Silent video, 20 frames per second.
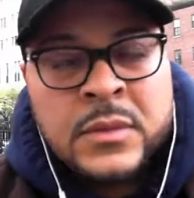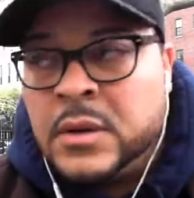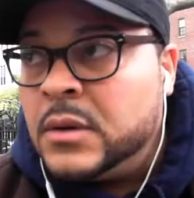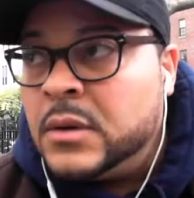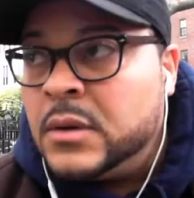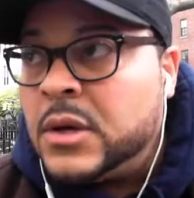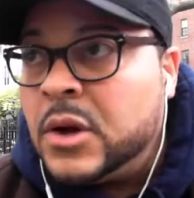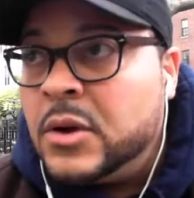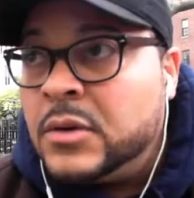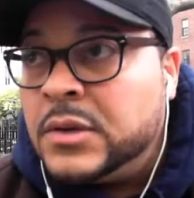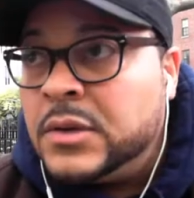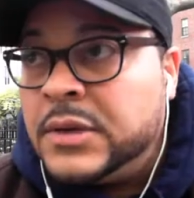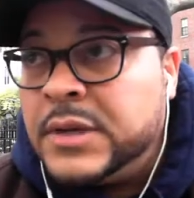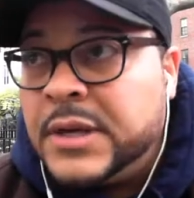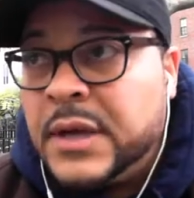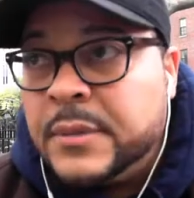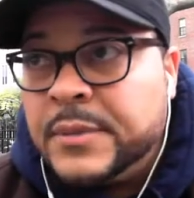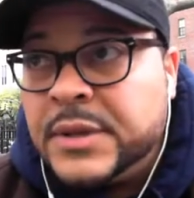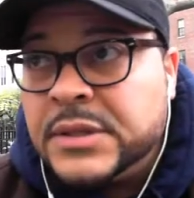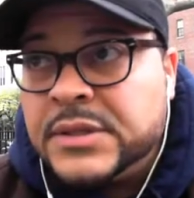Currently,
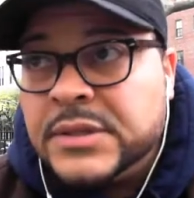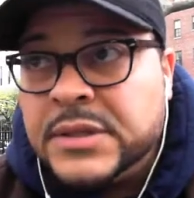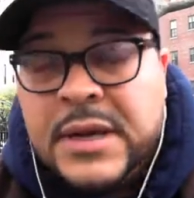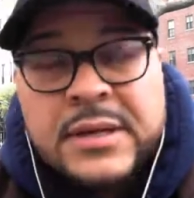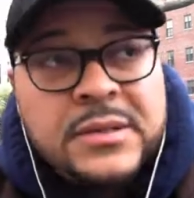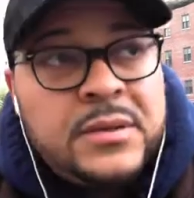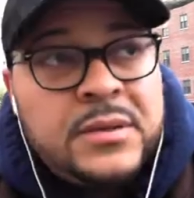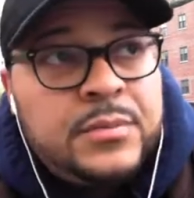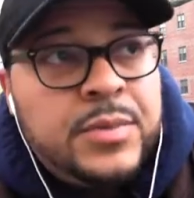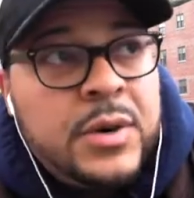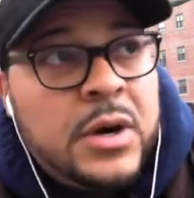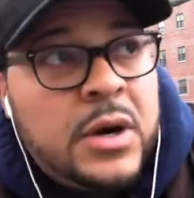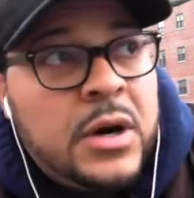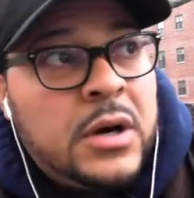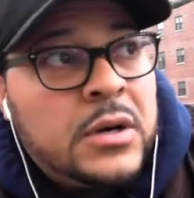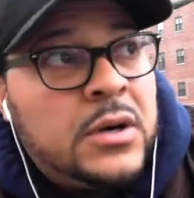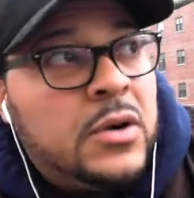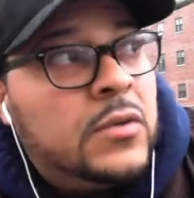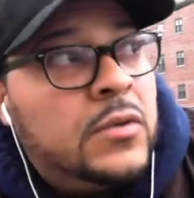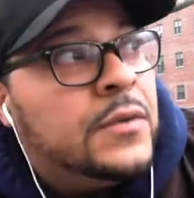I'm inside the
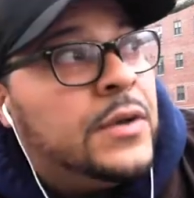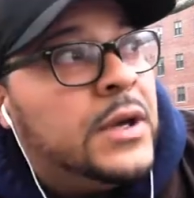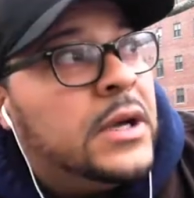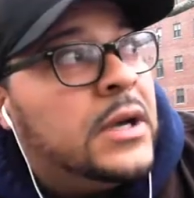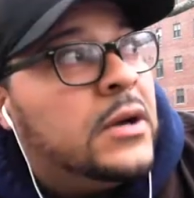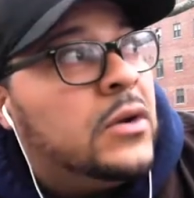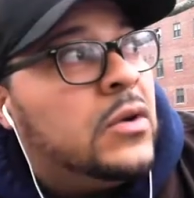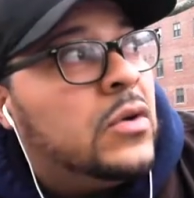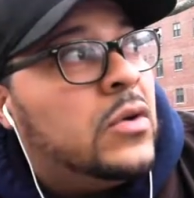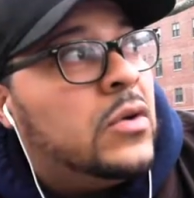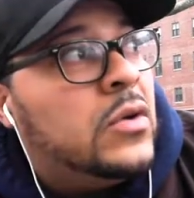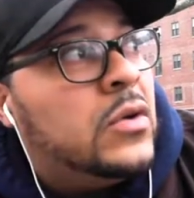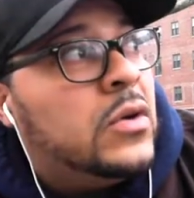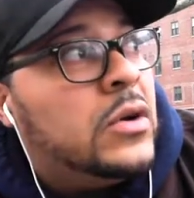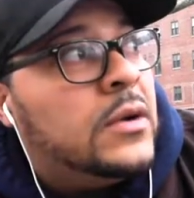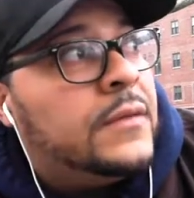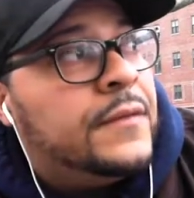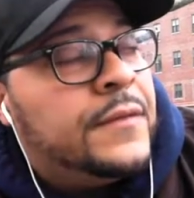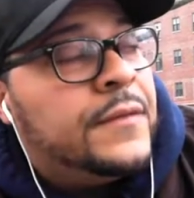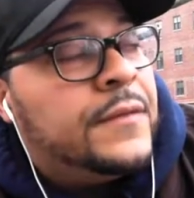park over here
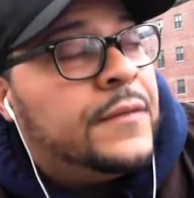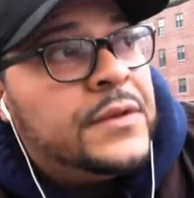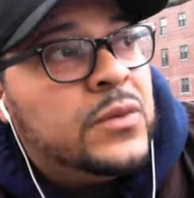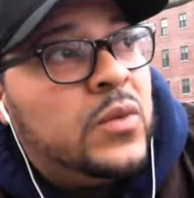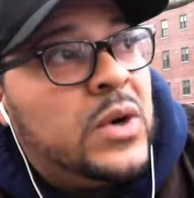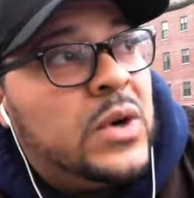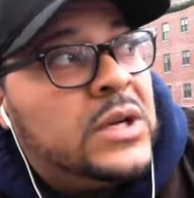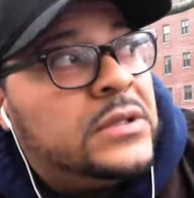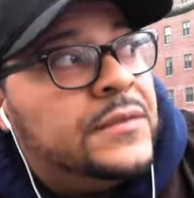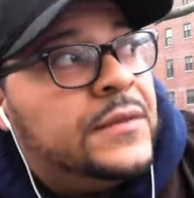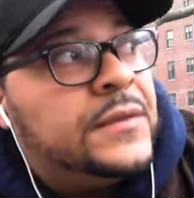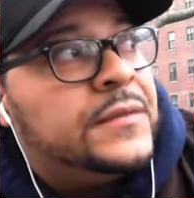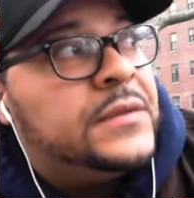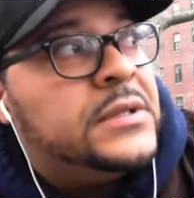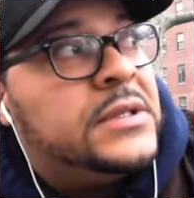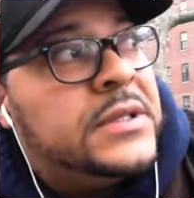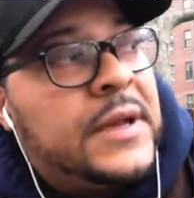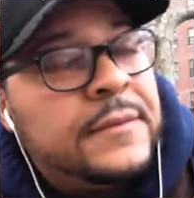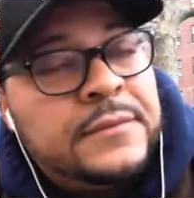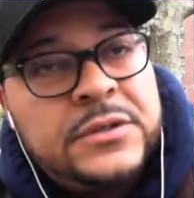on 50 West
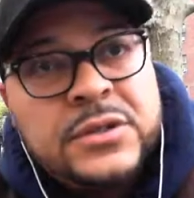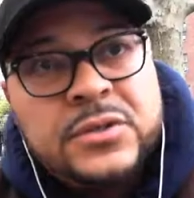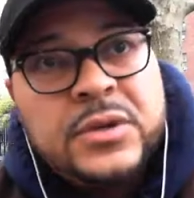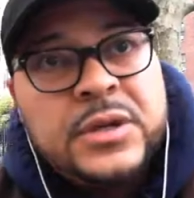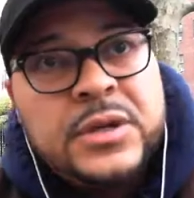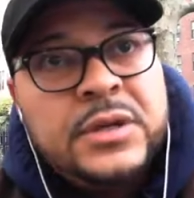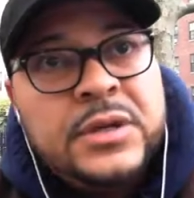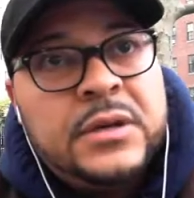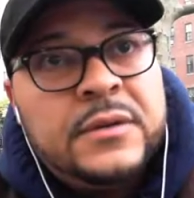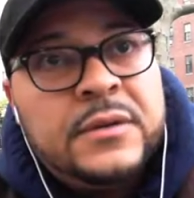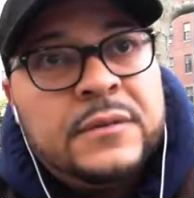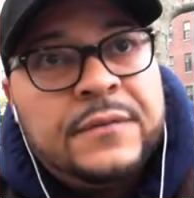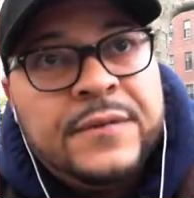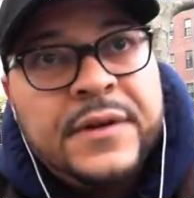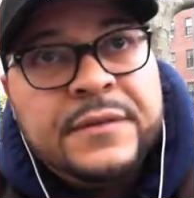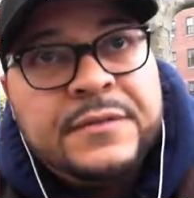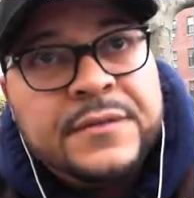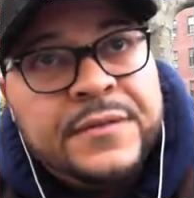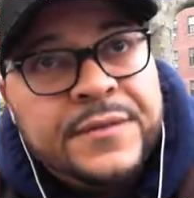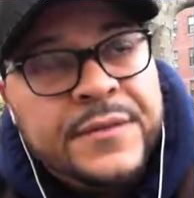57th Street,
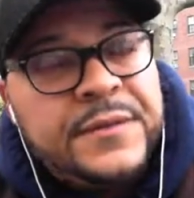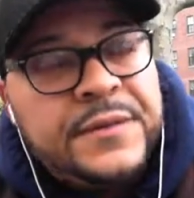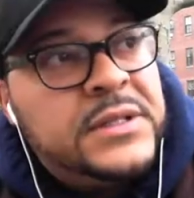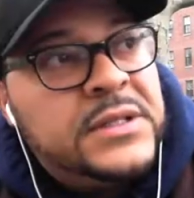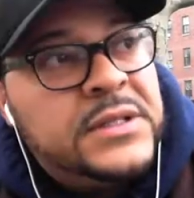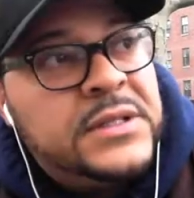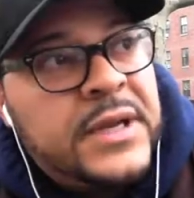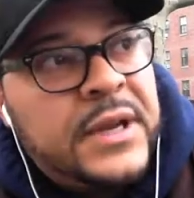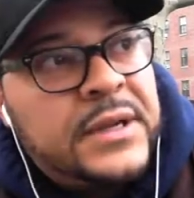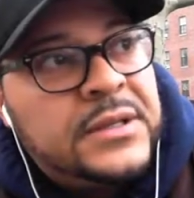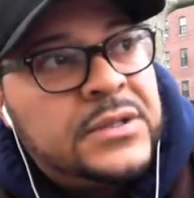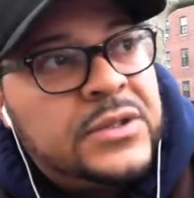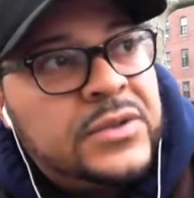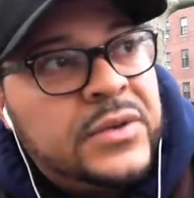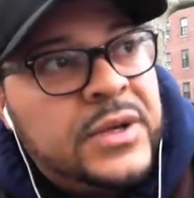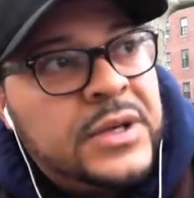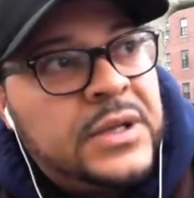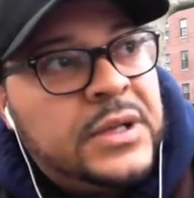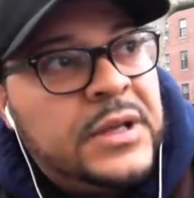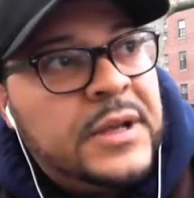52nd Street
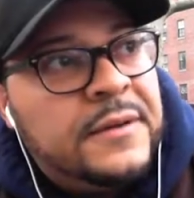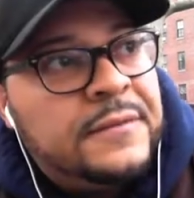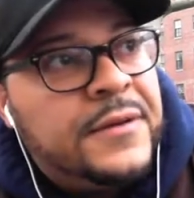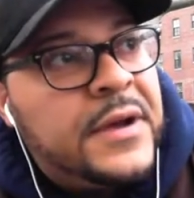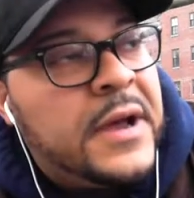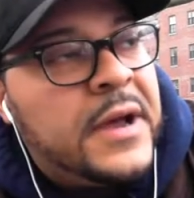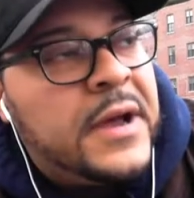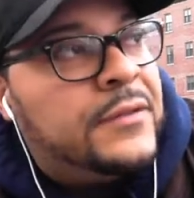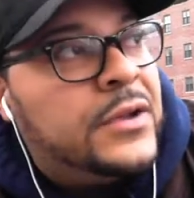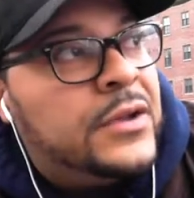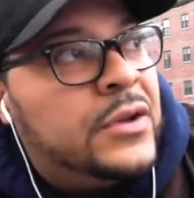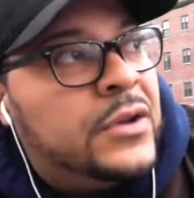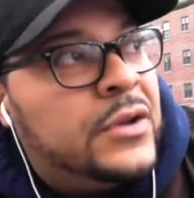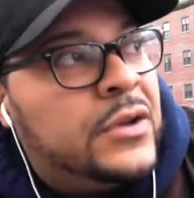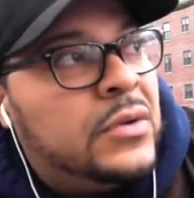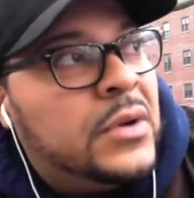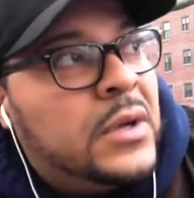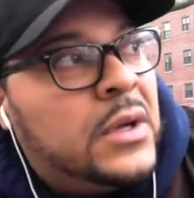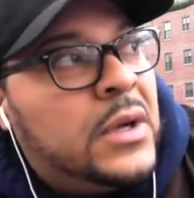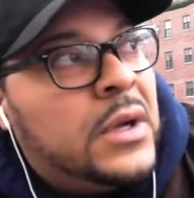and 11th Avenue
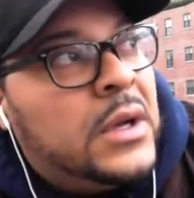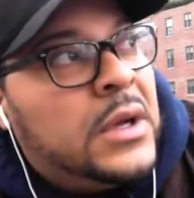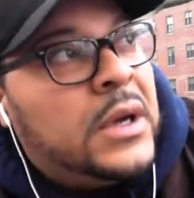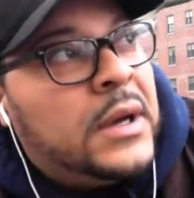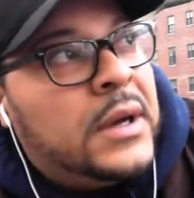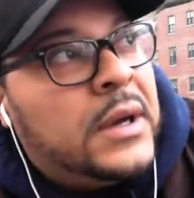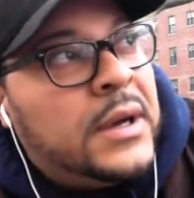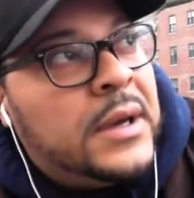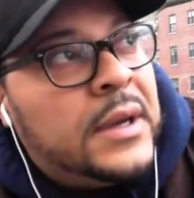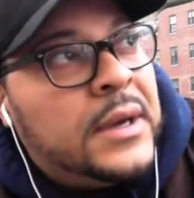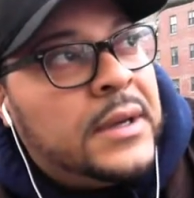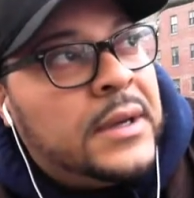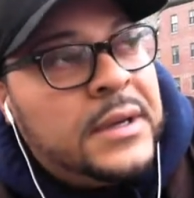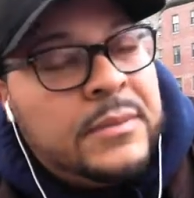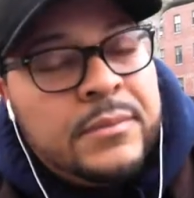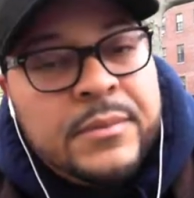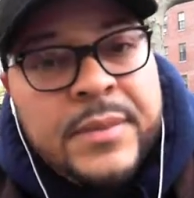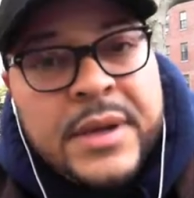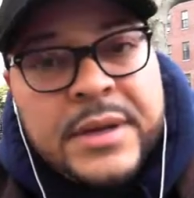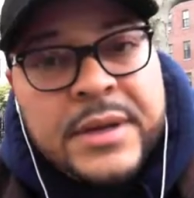
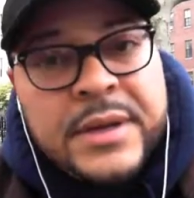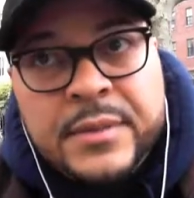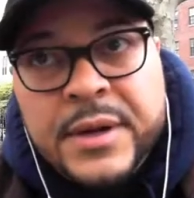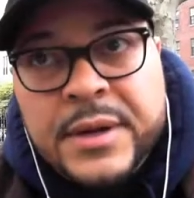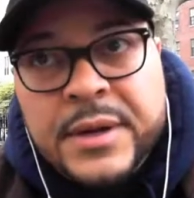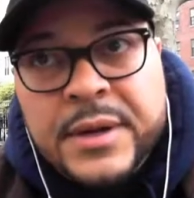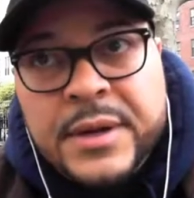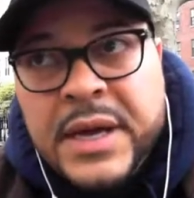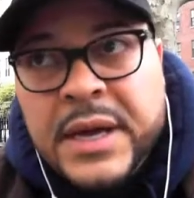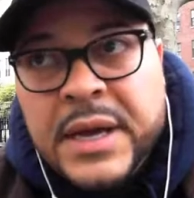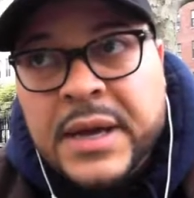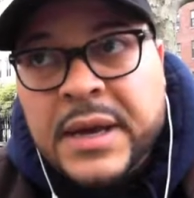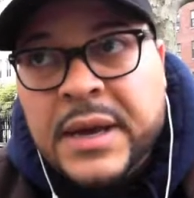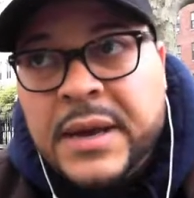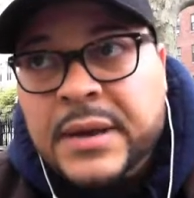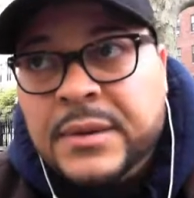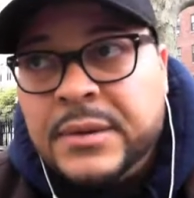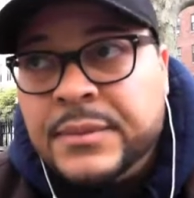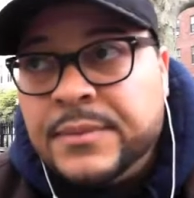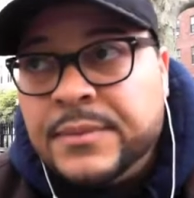in
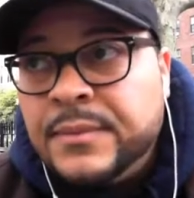Manhattan.